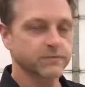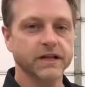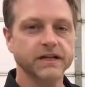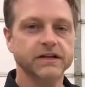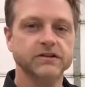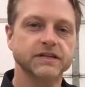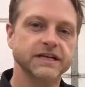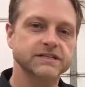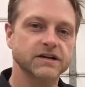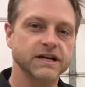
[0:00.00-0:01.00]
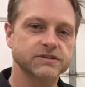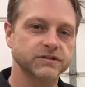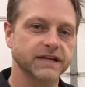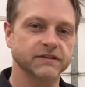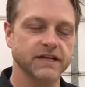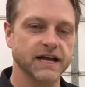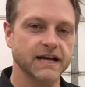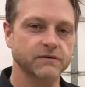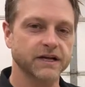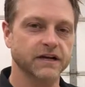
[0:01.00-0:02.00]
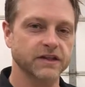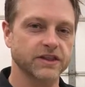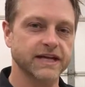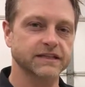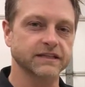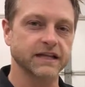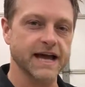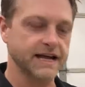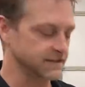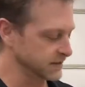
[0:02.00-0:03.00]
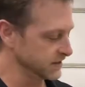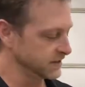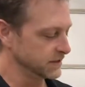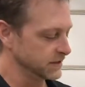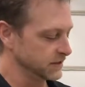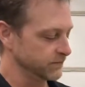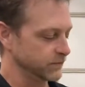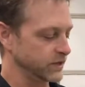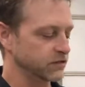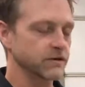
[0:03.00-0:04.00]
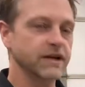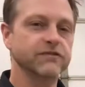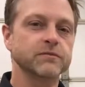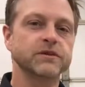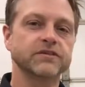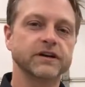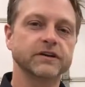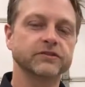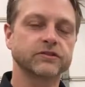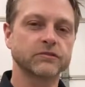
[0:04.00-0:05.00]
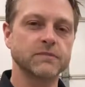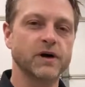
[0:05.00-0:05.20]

Polyurethane is our entry-level line. We call that the Light. We got 3 different materials, 3